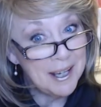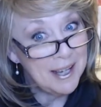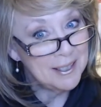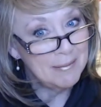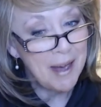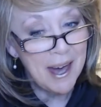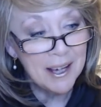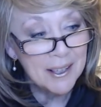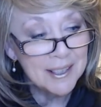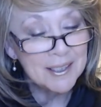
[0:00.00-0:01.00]
It had some
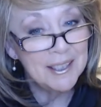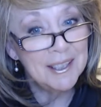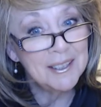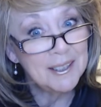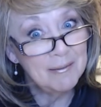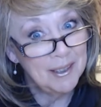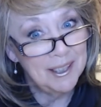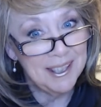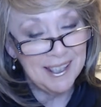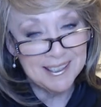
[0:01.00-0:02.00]
add-ons in it, so I'm
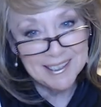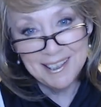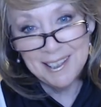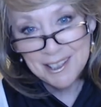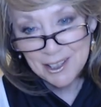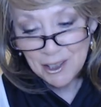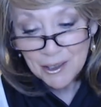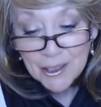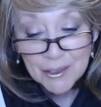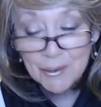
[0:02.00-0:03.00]
really excited to
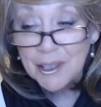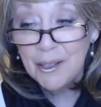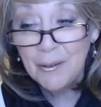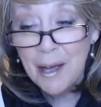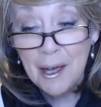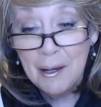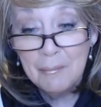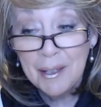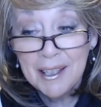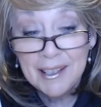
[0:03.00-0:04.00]
show those with you
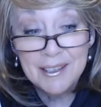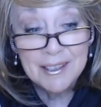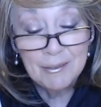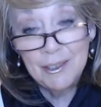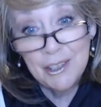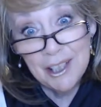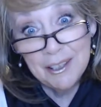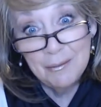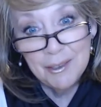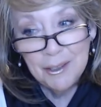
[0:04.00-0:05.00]
because, well,
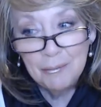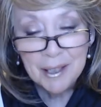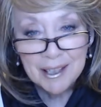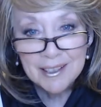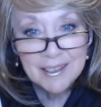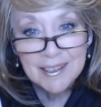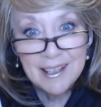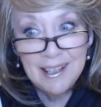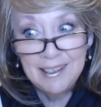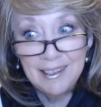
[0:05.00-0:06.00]
share them with you because
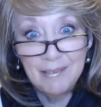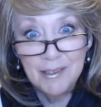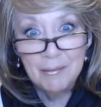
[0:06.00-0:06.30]
I love them